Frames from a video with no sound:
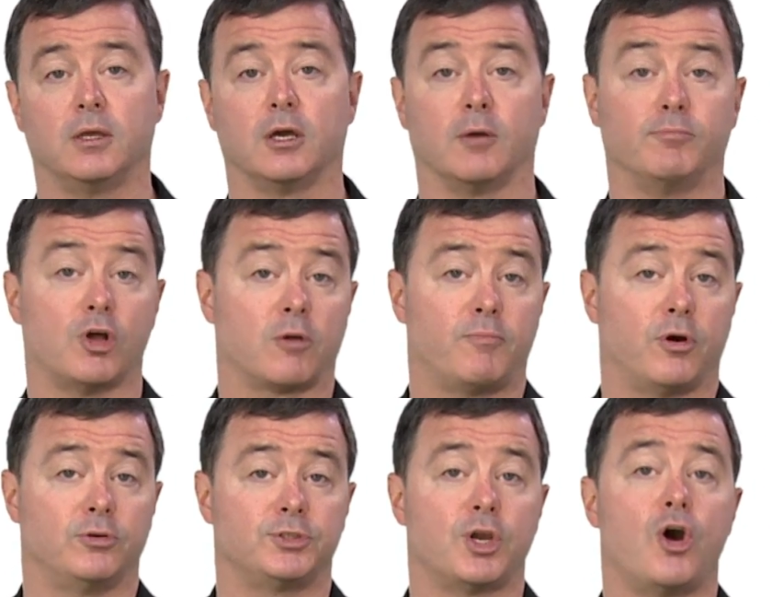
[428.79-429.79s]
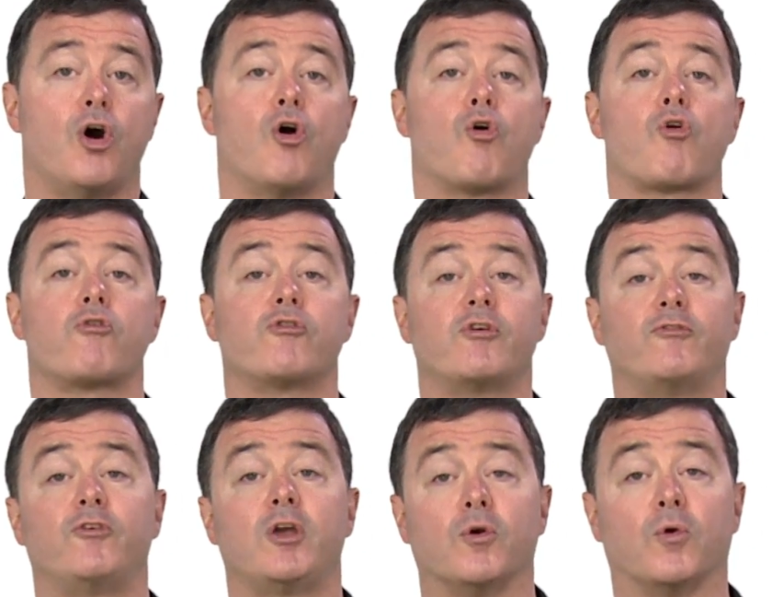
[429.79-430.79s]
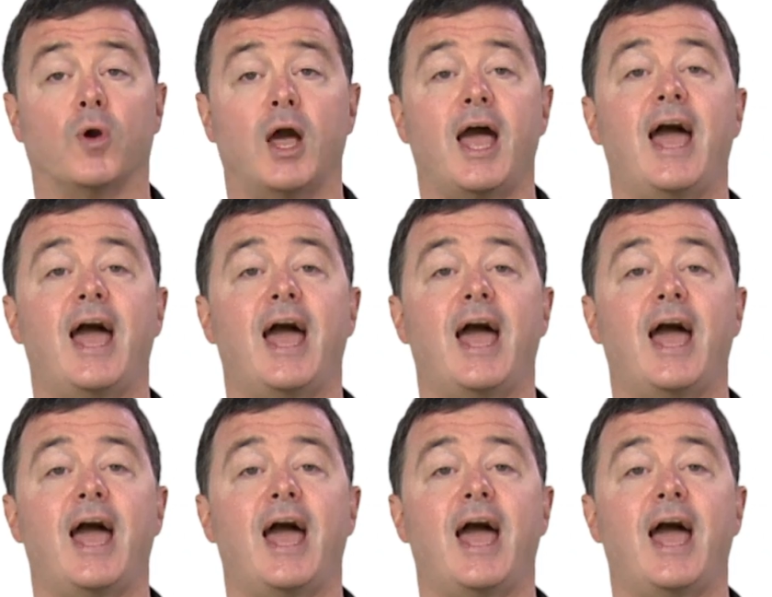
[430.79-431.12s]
a blog post, or a review,